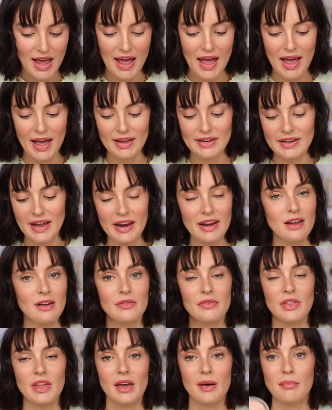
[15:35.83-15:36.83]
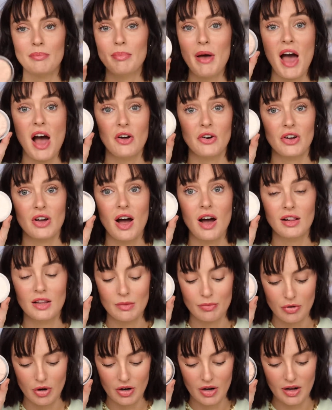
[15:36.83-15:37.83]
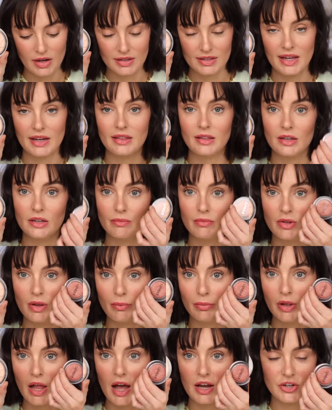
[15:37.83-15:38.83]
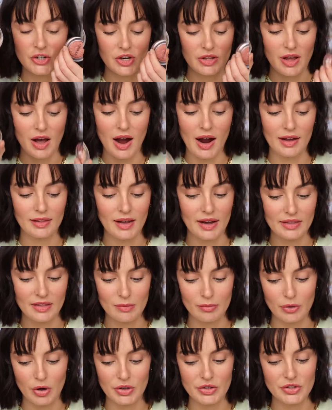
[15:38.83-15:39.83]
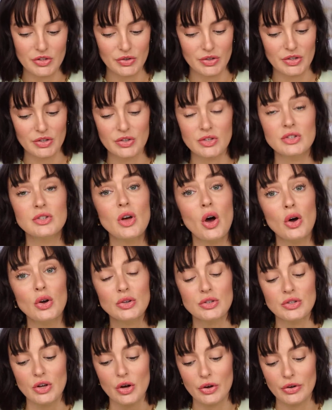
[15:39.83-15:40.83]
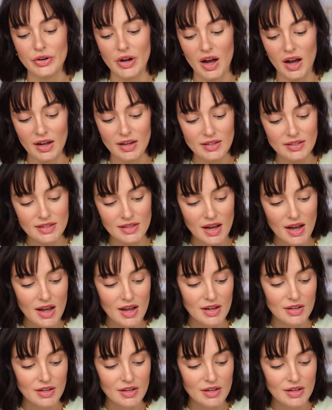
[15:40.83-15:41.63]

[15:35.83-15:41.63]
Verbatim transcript: and any of their powder color products, like the blush and the highlight and the bronzer is so nice.